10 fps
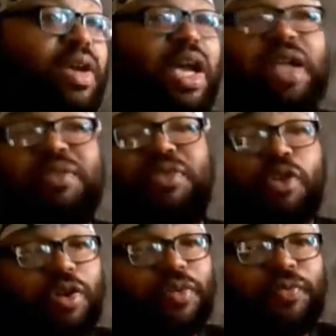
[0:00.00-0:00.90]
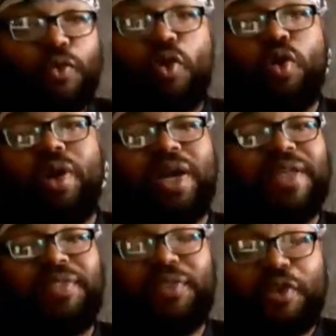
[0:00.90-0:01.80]
at thirty-four and
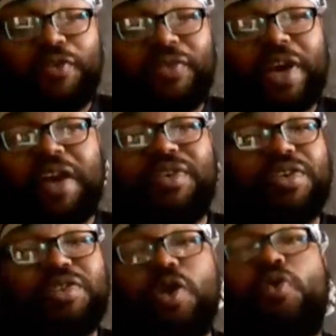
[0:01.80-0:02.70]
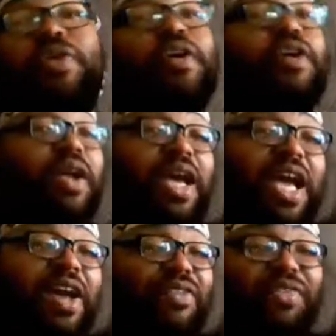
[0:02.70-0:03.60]
at thirty-five years old. They're going to
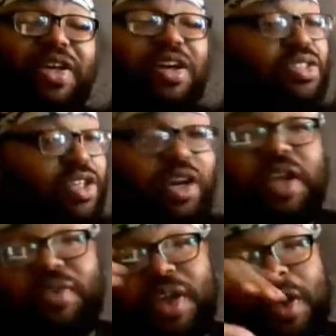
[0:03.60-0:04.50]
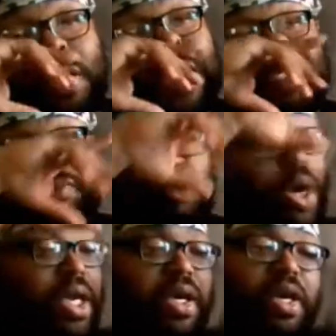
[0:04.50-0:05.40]
have the thousand yard, and they're going to
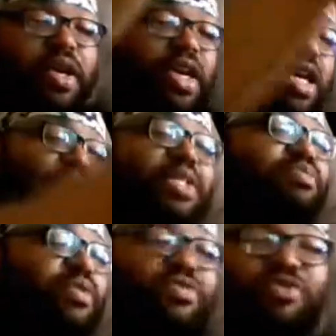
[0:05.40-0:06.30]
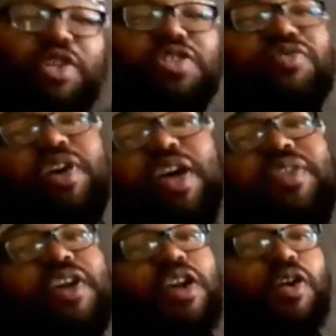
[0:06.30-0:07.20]
break Emmitt Smith's rushing record, and
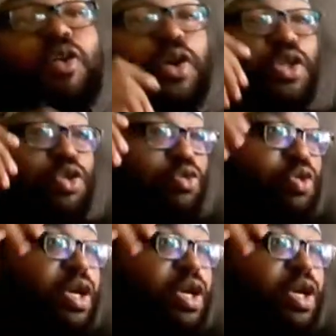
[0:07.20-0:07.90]
they're going to